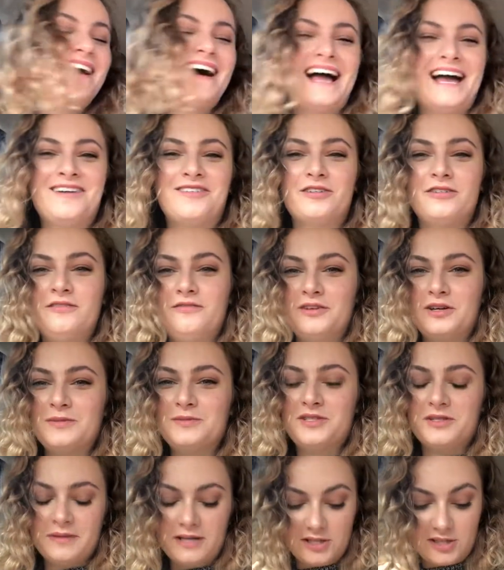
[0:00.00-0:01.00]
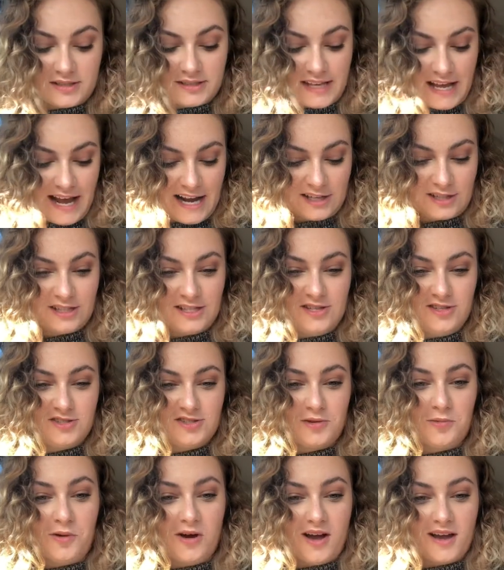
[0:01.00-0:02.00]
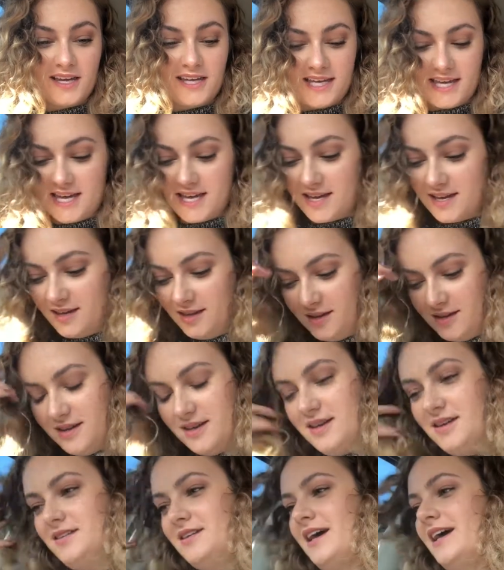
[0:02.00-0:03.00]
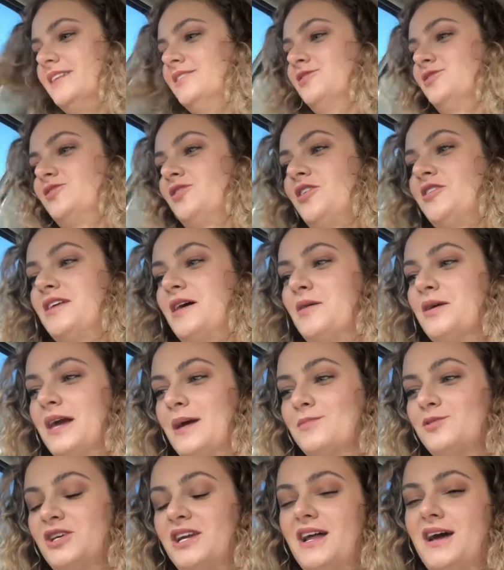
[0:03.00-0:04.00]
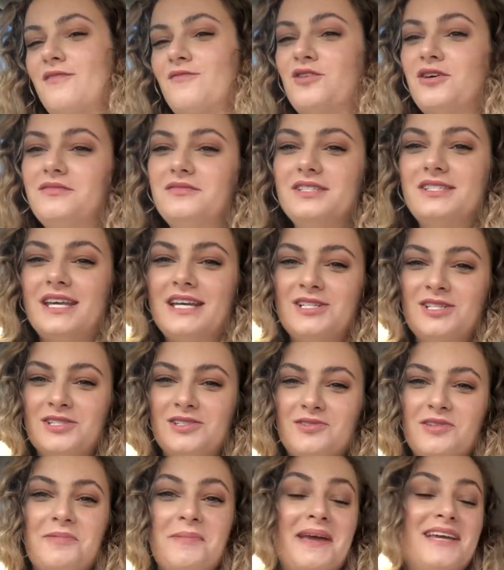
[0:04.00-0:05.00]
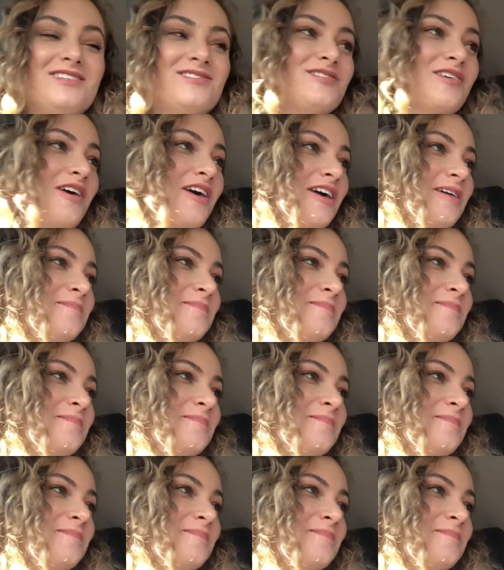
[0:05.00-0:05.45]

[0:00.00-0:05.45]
I couldn't film too much because I actually used to work here, and so they kept trying to have conversations with me, so